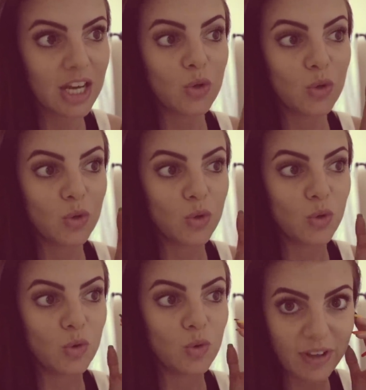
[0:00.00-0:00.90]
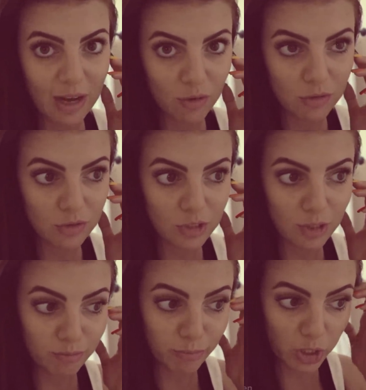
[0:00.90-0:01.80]
who found
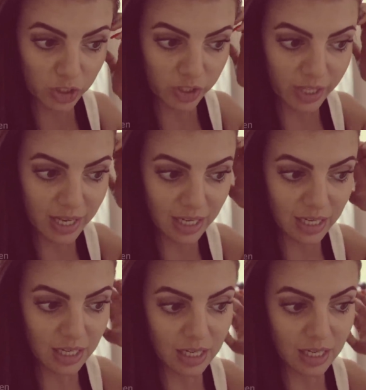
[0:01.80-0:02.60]
a bird and